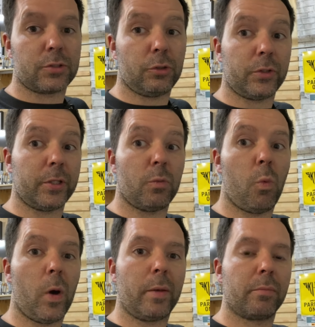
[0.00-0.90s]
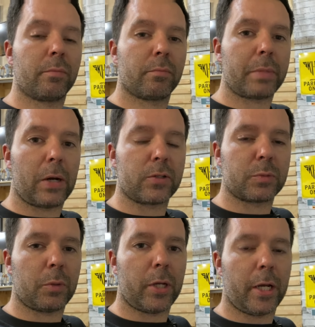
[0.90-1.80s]
you only need 1 power
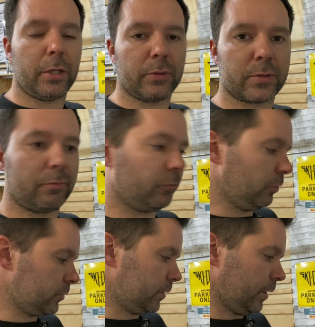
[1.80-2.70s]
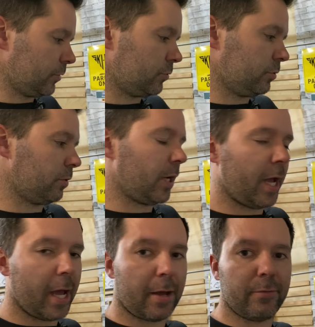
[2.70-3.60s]
supply. I know some folks like to
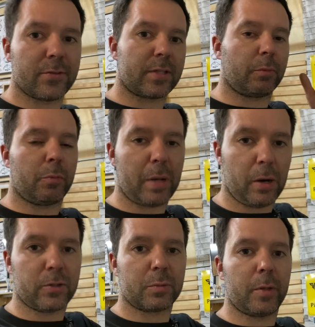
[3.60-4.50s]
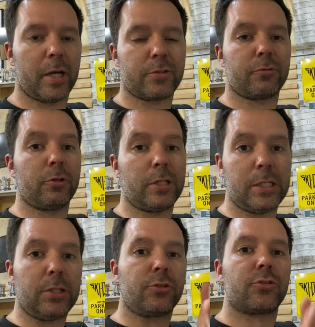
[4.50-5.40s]
have separate power supplies for
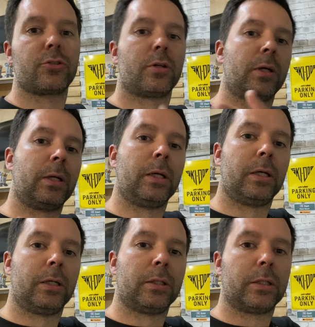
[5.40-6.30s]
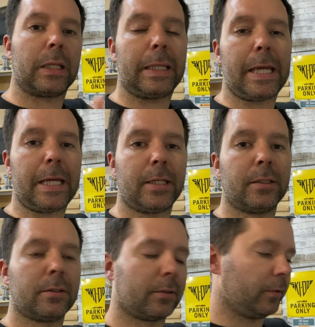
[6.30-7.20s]
each lane.